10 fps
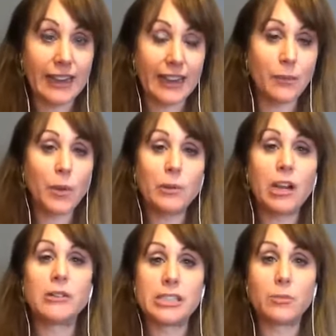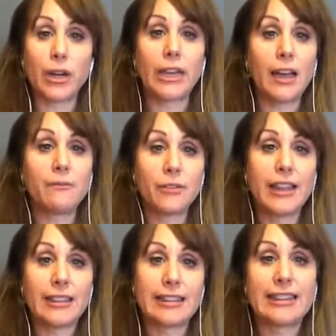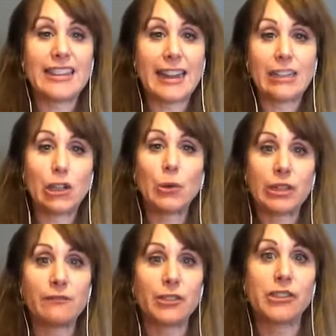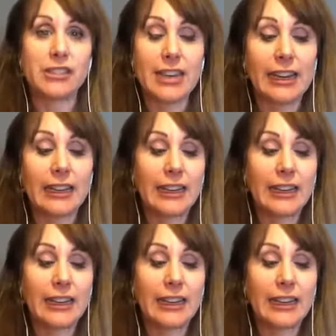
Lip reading: And we would always break up for that thing that I knew in the first date.